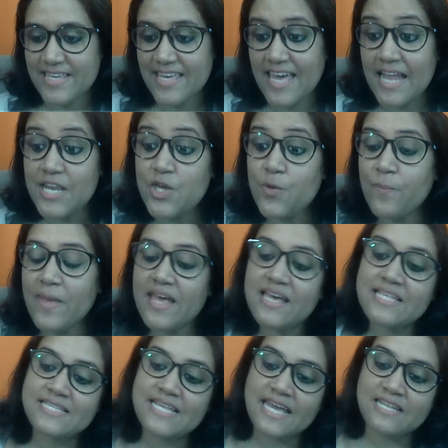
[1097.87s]
Can you make
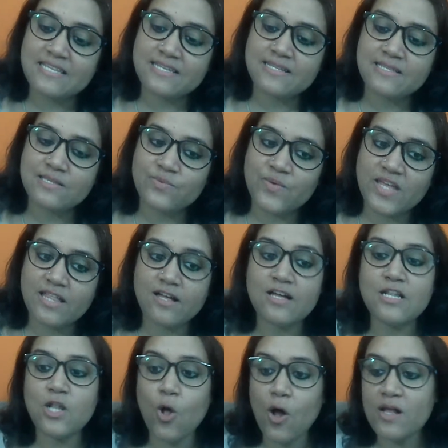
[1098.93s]
a sentence with
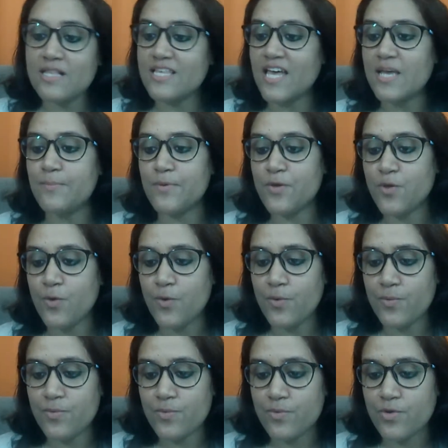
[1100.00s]
a long time ago,
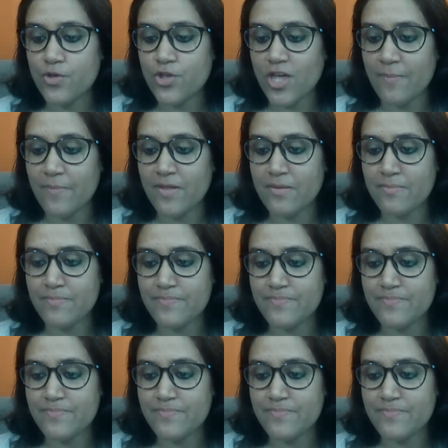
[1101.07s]
Shama?